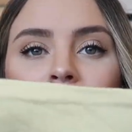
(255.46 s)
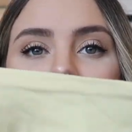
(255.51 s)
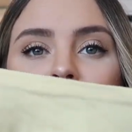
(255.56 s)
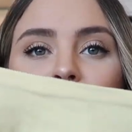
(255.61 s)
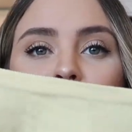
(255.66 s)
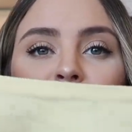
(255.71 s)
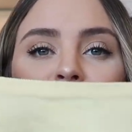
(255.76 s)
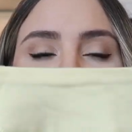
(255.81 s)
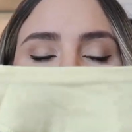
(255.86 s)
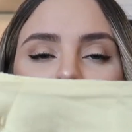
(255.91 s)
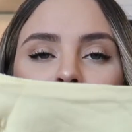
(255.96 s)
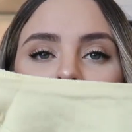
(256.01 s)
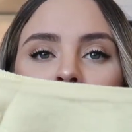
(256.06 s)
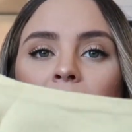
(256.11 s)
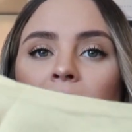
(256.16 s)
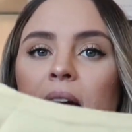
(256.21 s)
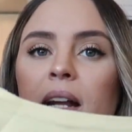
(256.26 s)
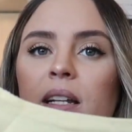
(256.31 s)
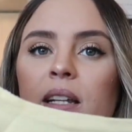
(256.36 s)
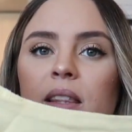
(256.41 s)
These are my favorite
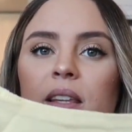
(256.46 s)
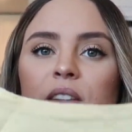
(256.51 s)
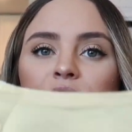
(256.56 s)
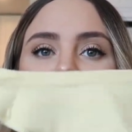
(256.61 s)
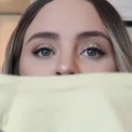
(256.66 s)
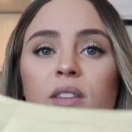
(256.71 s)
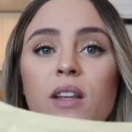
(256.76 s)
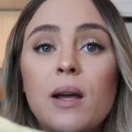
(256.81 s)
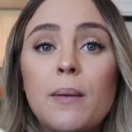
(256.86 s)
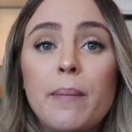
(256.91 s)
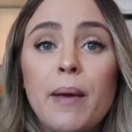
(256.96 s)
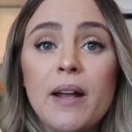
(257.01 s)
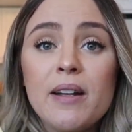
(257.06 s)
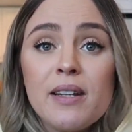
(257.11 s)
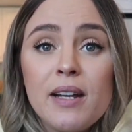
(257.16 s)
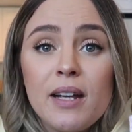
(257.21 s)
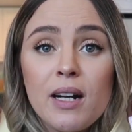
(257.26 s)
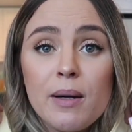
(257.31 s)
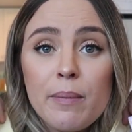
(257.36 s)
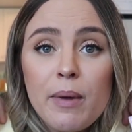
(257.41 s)
kind, these just like bandana